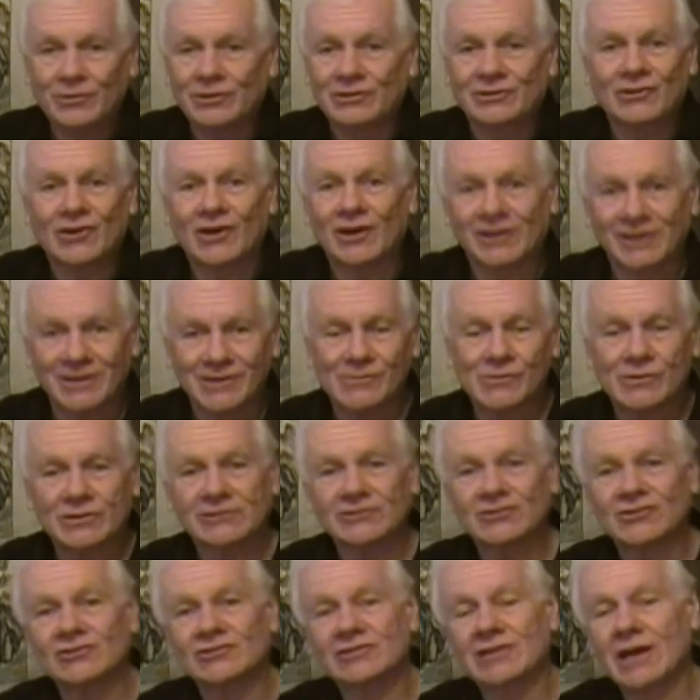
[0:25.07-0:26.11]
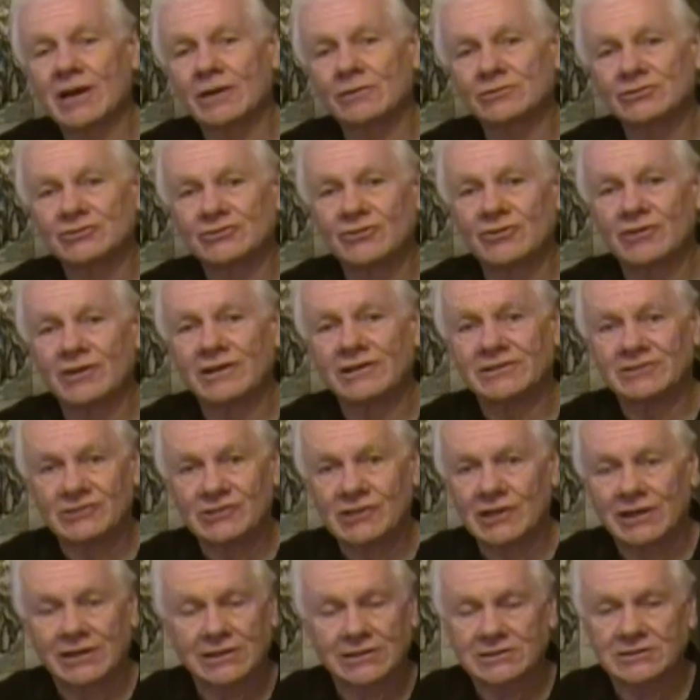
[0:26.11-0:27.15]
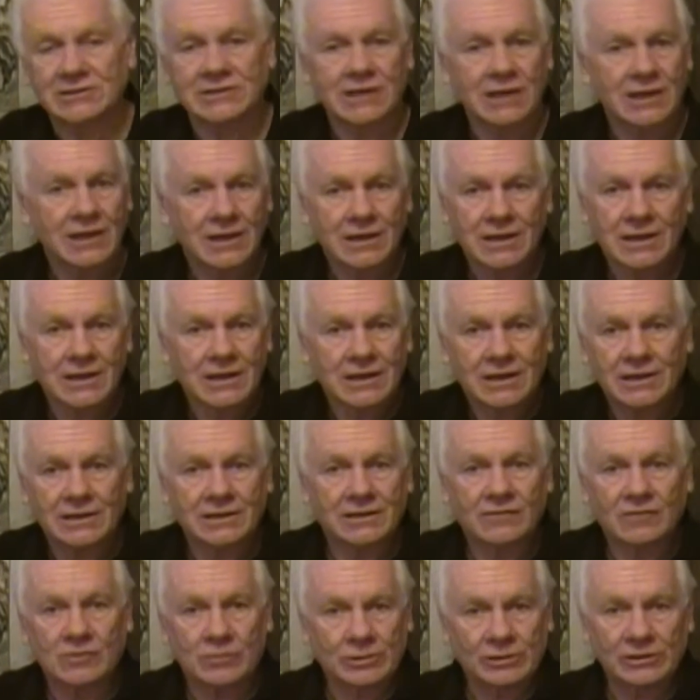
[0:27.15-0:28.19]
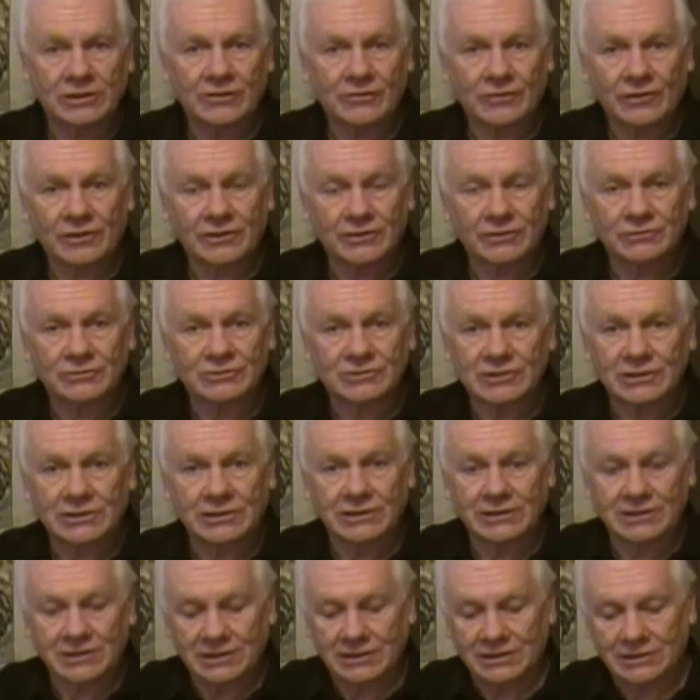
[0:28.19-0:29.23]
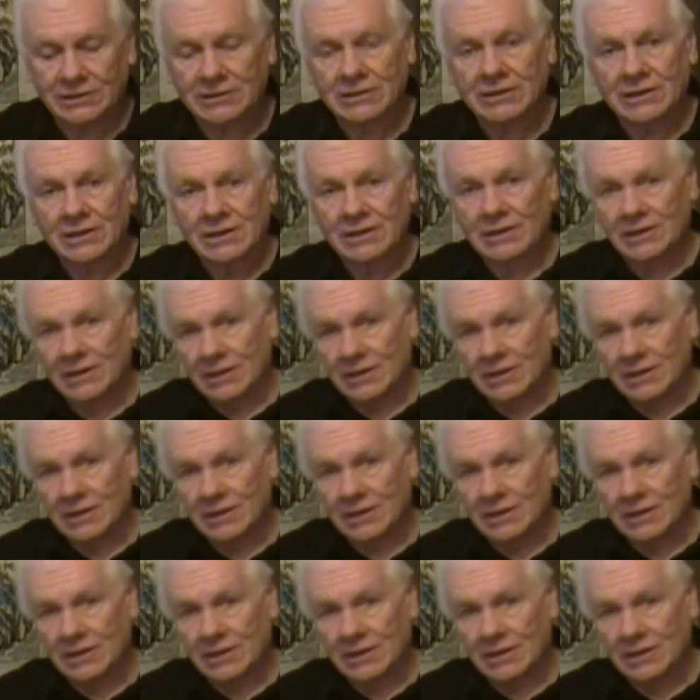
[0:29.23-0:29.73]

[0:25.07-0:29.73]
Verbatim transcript: I've been talking about since I was grade six, and everybody thought I was an idiot.